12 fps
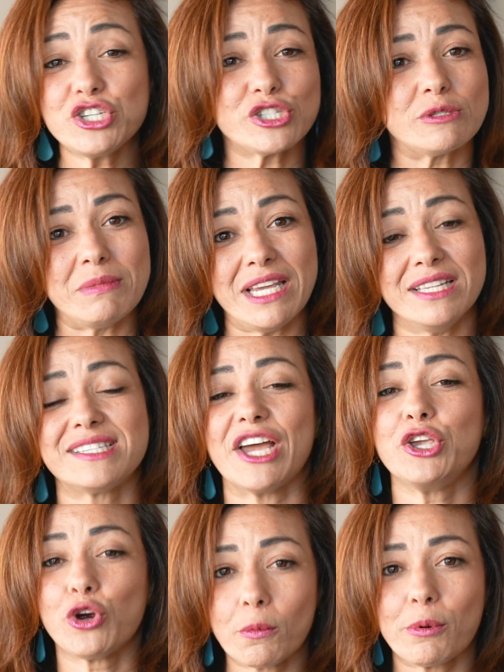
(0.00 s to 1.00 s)
just means
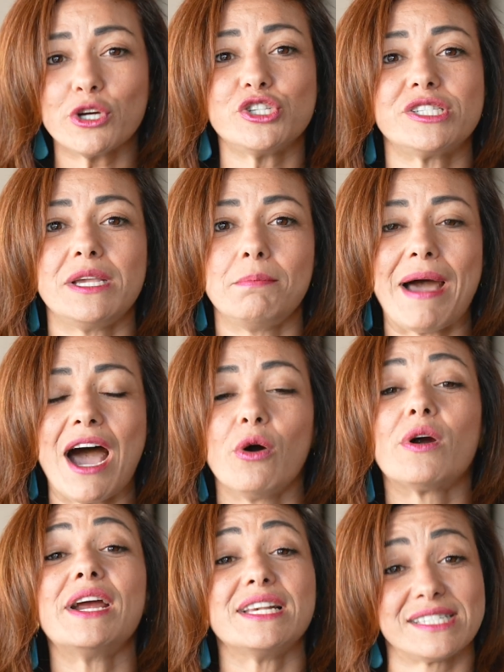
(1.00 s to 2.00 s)
that your purchasing
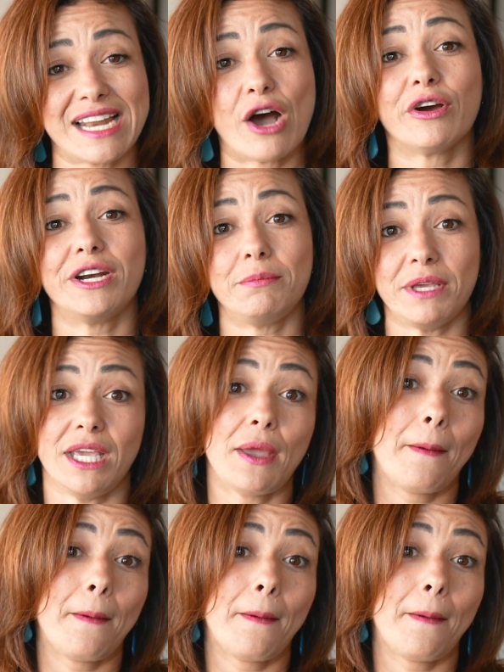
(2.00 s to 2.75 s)
power is now gonna be